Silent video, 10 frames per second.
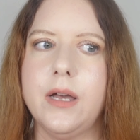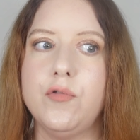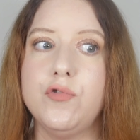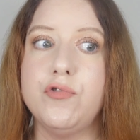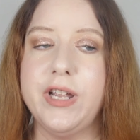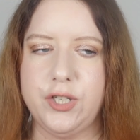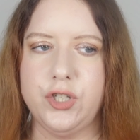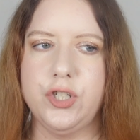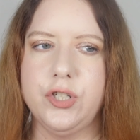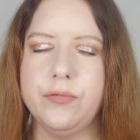
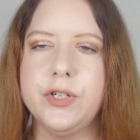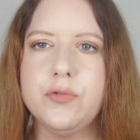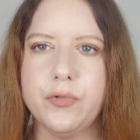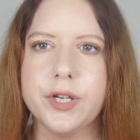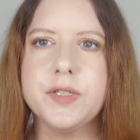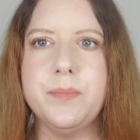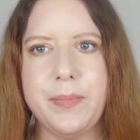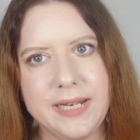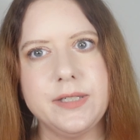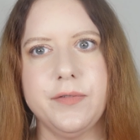rich, which works
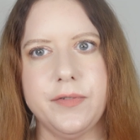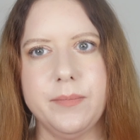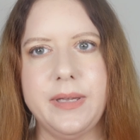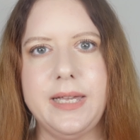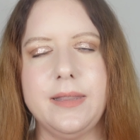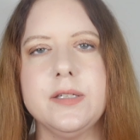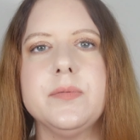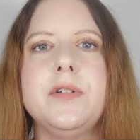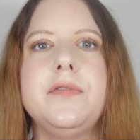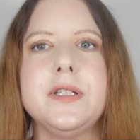better for me. This
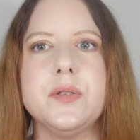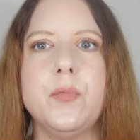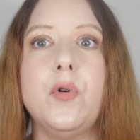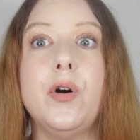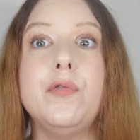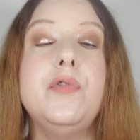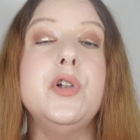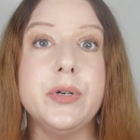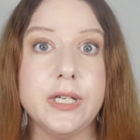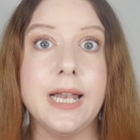one feels more
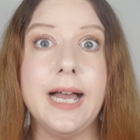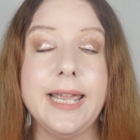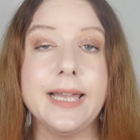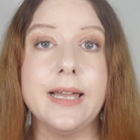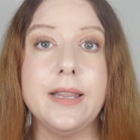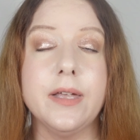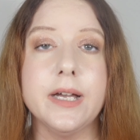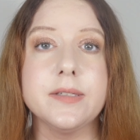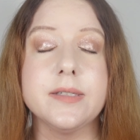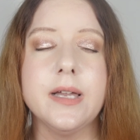fluid-like and
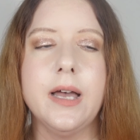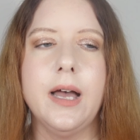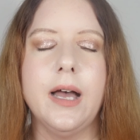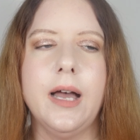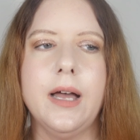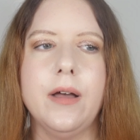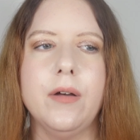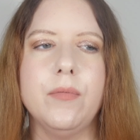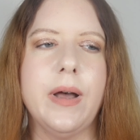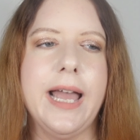thus
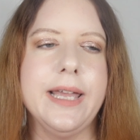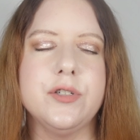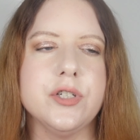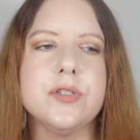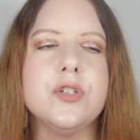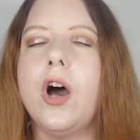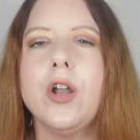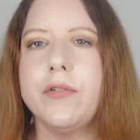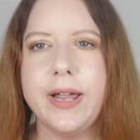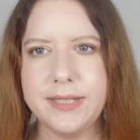I just
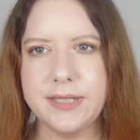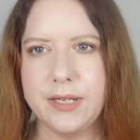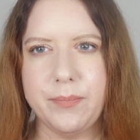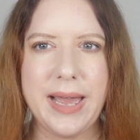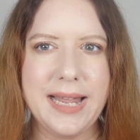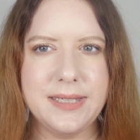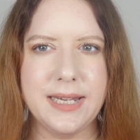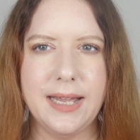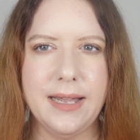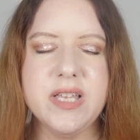tolerated it
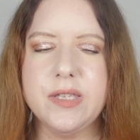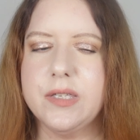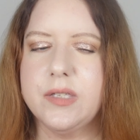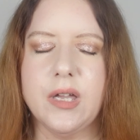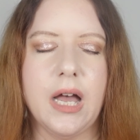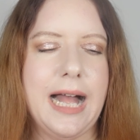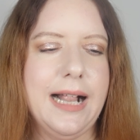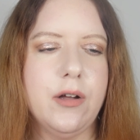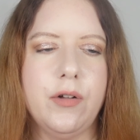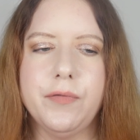better. This is
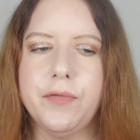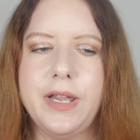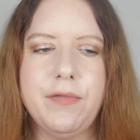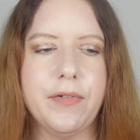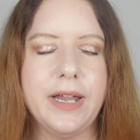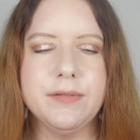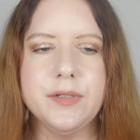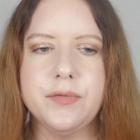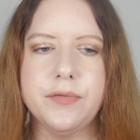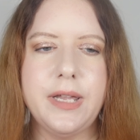alcohol-free,
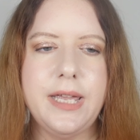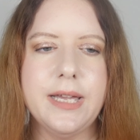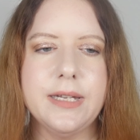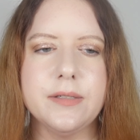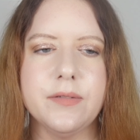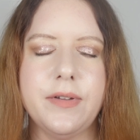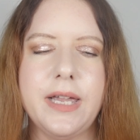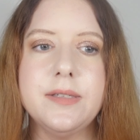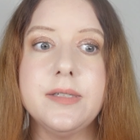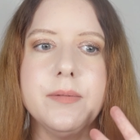fragrance-free. It is a
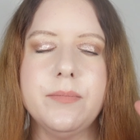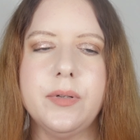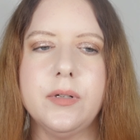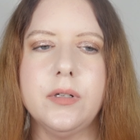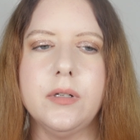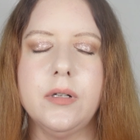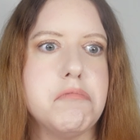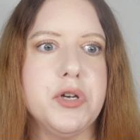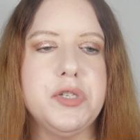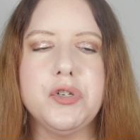very simple
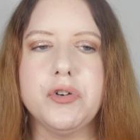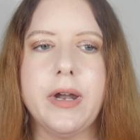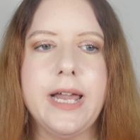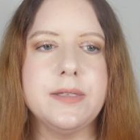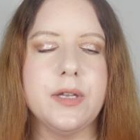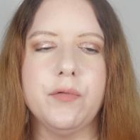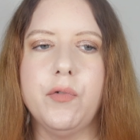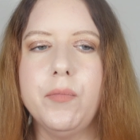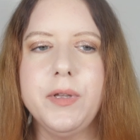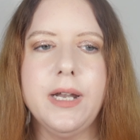moisturizing
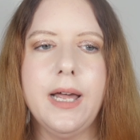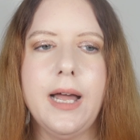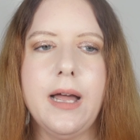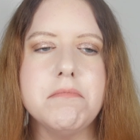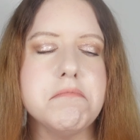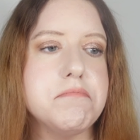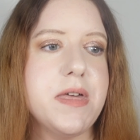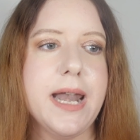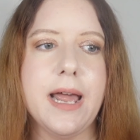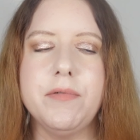formula
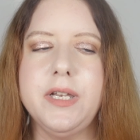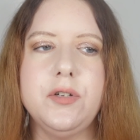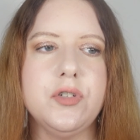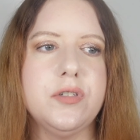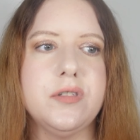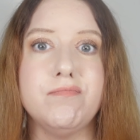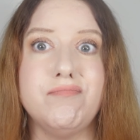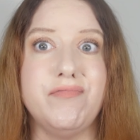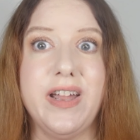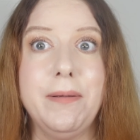that I really just
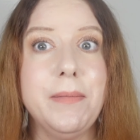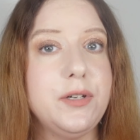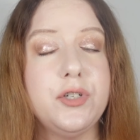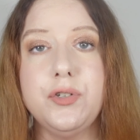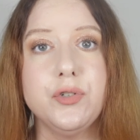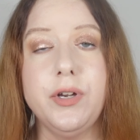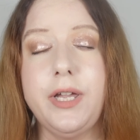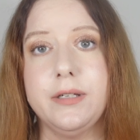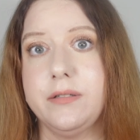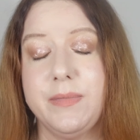very much
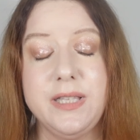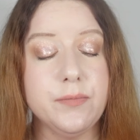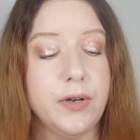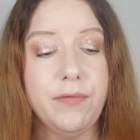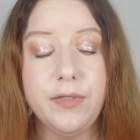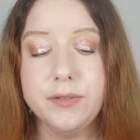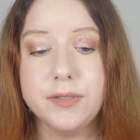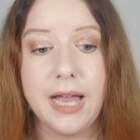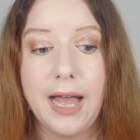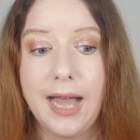enjoyed. It's one of
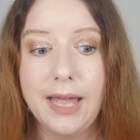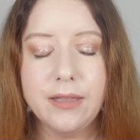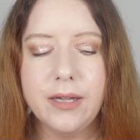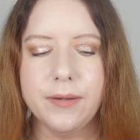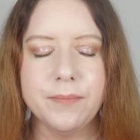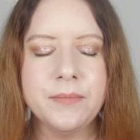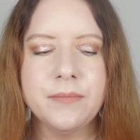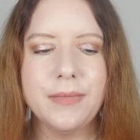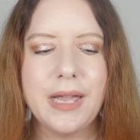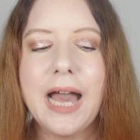those other
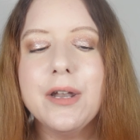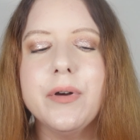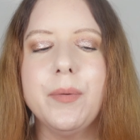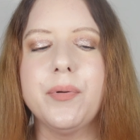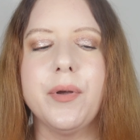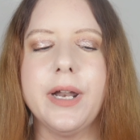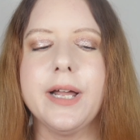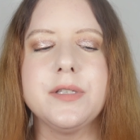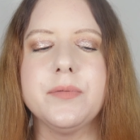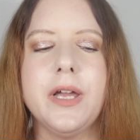Anua
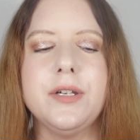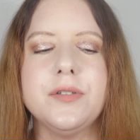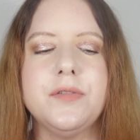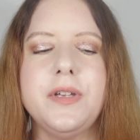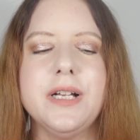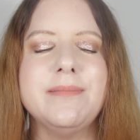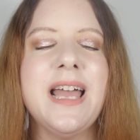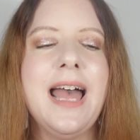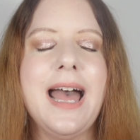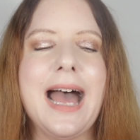products where I just feel
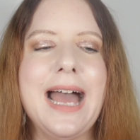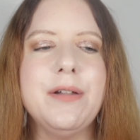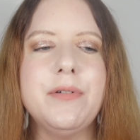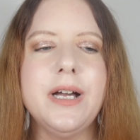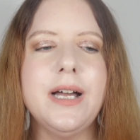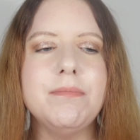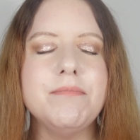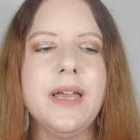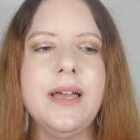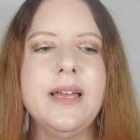Anua,
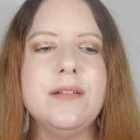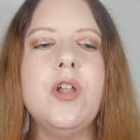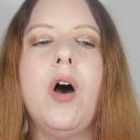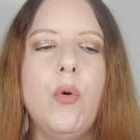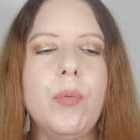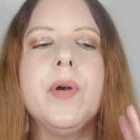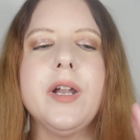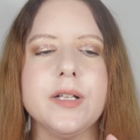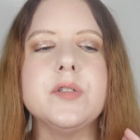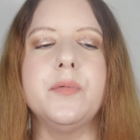not all
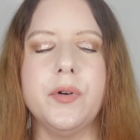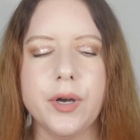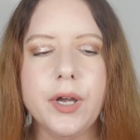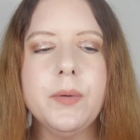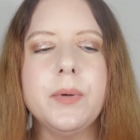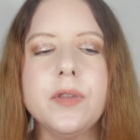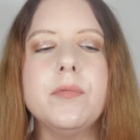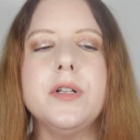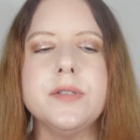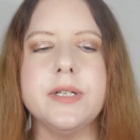products work, but the
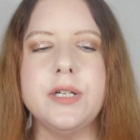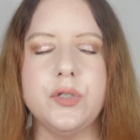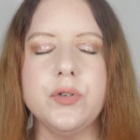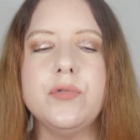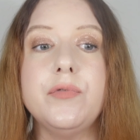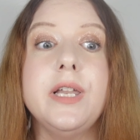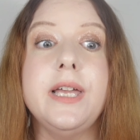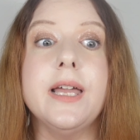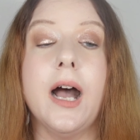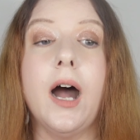ones that do
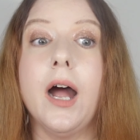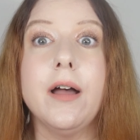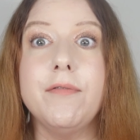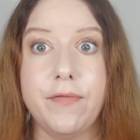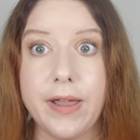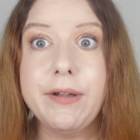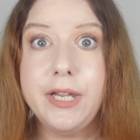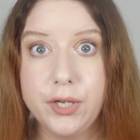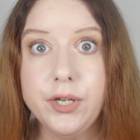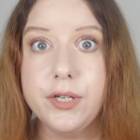really are
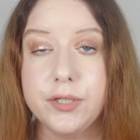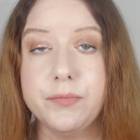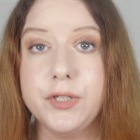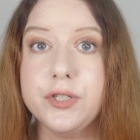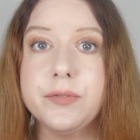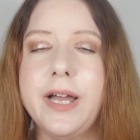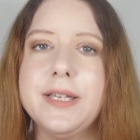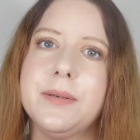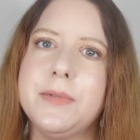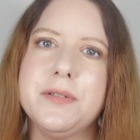very good, which is why I
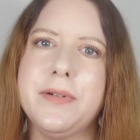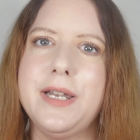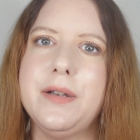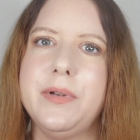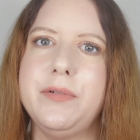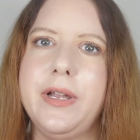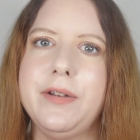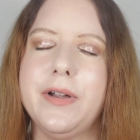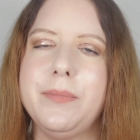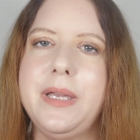sometimes find it a bit
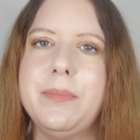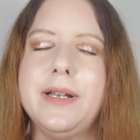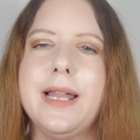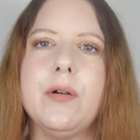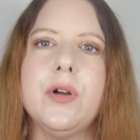weird when people now